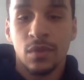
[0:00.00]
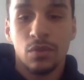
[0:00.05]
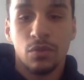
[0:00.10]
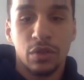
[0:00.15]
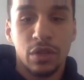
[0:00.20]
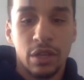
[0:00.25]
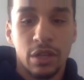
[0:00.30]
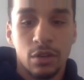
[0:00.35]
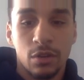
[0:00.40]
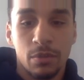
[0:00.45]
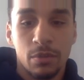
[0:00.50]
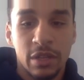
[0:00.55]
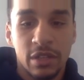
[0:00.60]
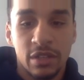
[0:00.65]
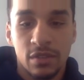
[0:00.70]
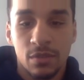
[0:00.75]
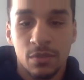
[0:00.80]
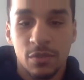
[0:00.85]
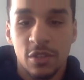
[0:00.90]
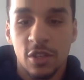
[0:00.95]
when they're the
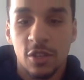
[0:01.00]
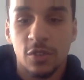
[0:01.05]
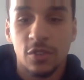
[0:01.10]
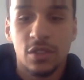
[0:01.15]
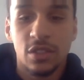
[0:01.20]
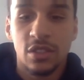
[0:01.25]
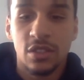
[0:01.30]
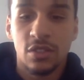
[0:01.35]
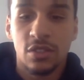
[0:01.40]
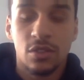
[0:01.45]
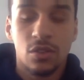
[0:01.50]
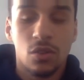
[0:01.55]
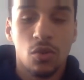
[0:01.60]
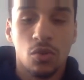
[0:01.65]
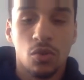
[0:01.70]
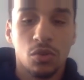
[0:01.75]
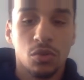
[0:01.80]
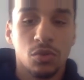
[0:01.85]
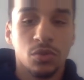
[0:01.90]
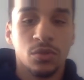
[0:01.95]
bigots themselves. It's
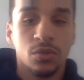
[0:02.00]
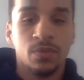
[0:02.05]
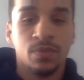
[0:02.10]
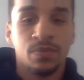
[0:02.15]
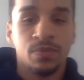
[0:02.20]
horrible.